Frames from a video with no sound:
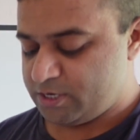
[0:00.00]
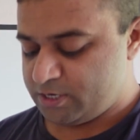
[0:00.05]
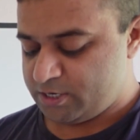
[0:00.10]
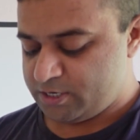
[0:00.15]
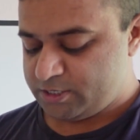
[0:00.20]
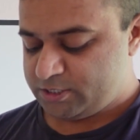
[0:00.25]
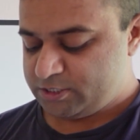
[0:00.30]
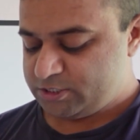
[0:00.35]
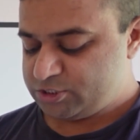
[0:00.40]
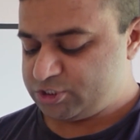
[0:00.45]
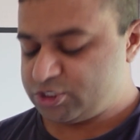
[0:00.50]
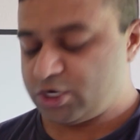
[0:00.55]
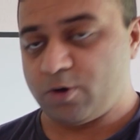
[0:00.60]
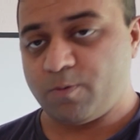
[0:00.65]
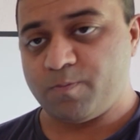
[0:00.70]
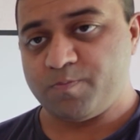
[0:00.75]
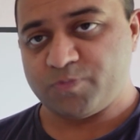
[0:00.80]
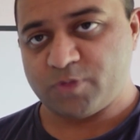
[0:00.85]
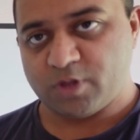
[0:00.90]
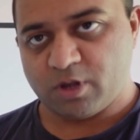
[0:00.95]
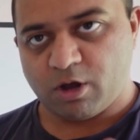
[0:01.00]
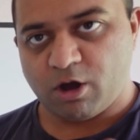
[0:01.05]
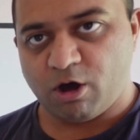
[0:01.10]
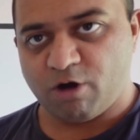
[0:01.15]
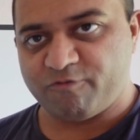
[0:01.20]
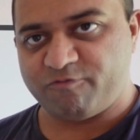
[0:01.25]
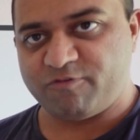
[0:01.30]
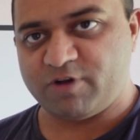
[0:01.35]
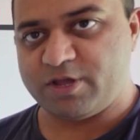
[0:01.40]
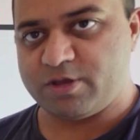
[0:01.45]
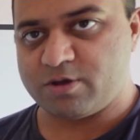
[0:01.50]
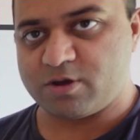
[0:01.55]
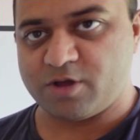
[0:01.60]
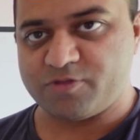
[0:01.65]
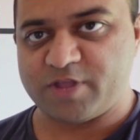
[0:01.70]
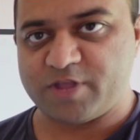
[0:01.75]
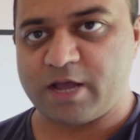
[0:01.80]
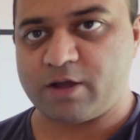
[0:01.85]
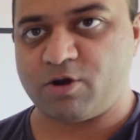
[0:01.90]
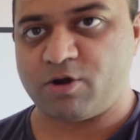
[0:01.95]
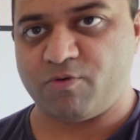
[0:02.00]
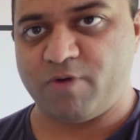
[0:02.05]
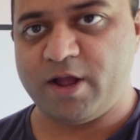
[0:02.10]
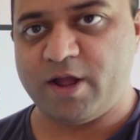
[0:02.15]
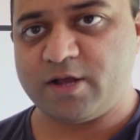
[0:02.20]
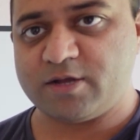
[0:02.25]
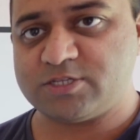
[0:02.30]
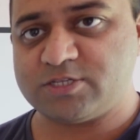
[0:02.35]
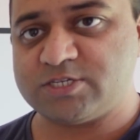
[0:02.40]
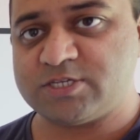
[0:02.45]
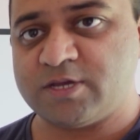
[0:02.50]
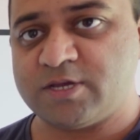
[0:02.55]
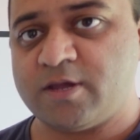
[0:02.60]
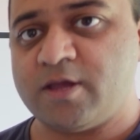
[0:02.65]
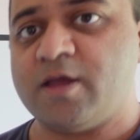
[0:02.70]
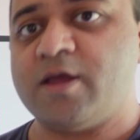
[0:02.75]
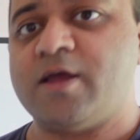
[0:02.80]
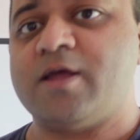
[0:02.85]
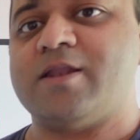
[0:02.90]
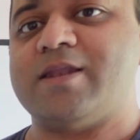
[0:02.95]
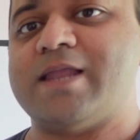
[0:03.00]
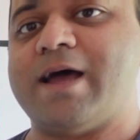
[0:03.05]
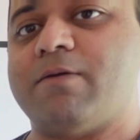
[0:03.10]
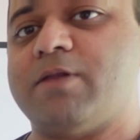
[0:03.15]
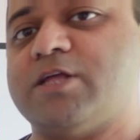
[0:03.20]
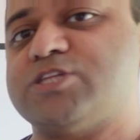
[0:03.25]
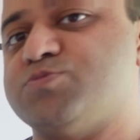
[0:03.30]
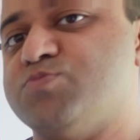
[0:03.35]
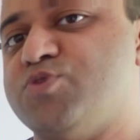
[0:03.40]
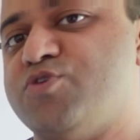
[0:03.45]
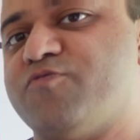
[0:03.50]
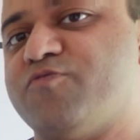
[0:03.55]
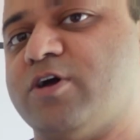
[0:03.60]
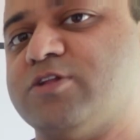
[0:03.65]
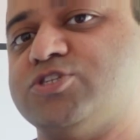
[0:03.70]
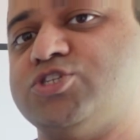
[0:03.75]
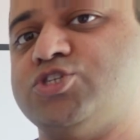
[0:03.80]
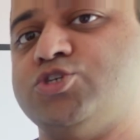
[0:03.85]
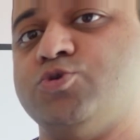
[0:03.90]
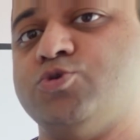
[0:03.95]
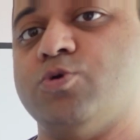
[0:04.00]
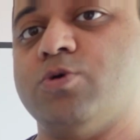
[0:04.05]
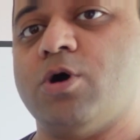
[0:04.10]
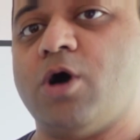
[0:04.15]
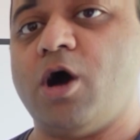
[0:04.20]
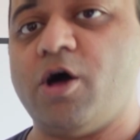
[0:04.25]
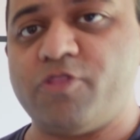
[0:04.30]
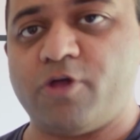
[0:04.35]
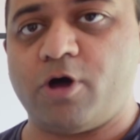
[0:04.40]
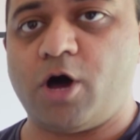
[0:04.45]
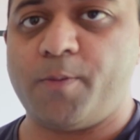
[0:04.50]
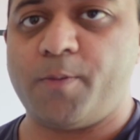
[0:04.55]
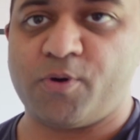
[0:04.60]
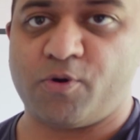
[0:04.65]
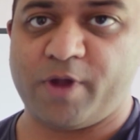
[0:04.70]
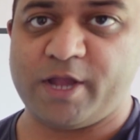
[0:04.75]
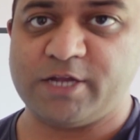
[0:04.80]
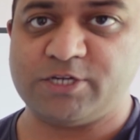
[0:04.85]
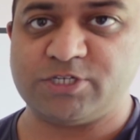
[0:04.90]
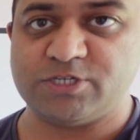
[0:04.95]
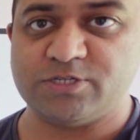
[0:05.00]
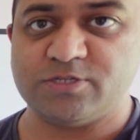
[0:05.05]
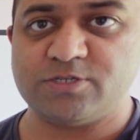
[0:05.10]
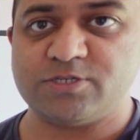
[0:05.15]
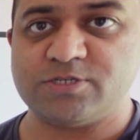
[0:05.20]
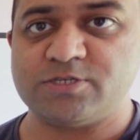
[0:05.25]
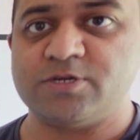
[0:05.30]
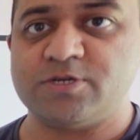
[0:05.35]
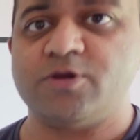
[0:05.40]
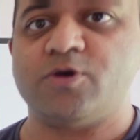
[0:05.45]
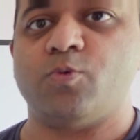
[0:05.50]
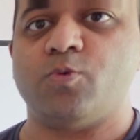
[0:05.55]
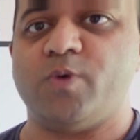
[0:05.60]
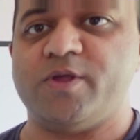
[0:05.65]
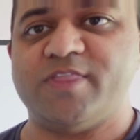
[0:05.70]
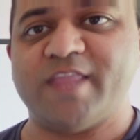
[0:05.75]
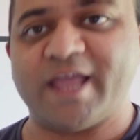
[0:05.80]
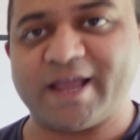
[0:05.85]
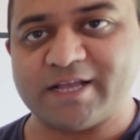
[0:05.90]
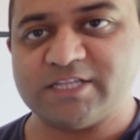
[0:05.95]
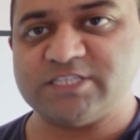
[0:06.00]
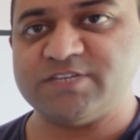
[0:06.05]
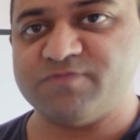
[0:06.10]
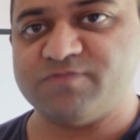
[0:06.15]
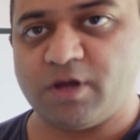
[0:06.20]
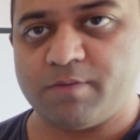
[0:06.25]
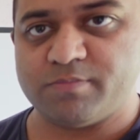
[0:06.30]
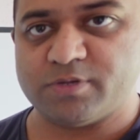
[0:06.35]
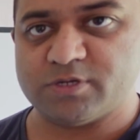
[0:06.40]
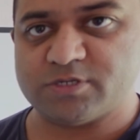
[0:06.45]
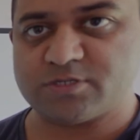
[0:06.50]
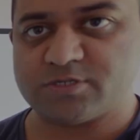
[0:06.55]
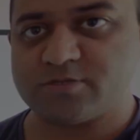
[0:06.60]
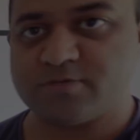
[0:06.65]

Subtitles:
So hopefully you got that correct. Now let's move on to other operations with negative numbers.